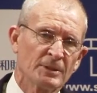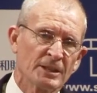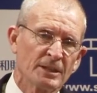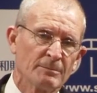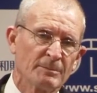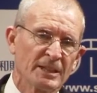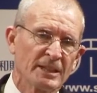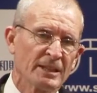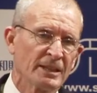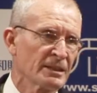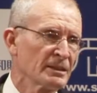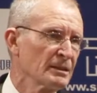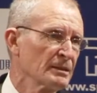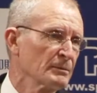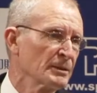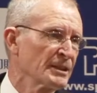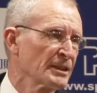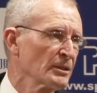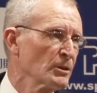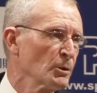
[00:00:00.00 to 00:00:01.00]

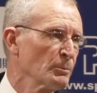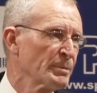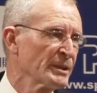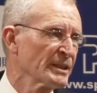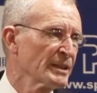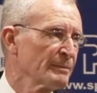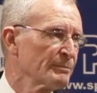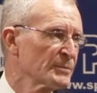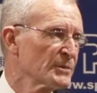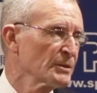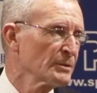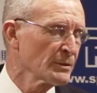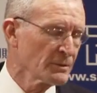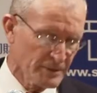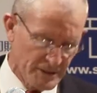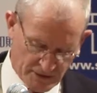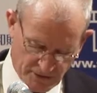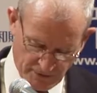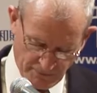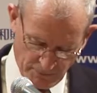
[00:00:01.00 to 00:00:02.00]
when it opened up to the
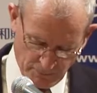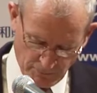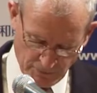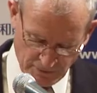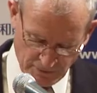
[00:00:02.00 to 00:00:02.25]
rest of the